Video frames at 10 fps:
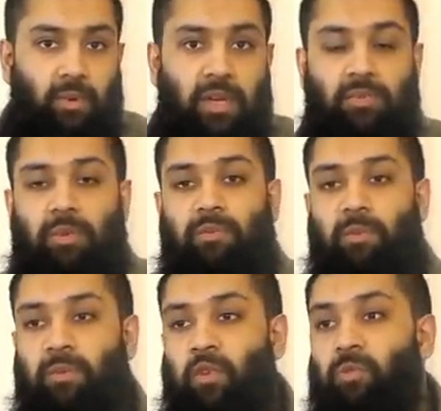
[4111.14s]
Whereas
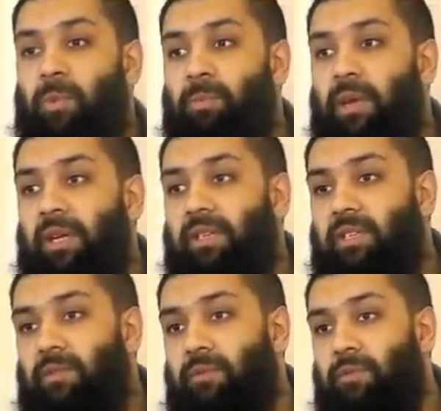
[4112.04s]
with, with human
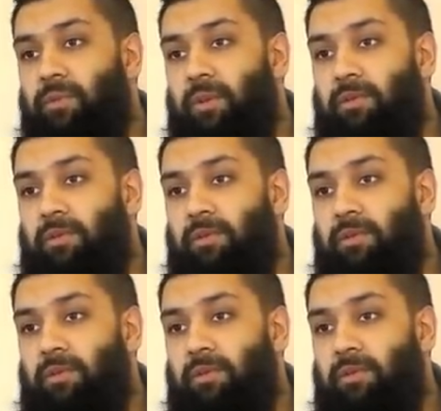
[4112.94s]
beings, if,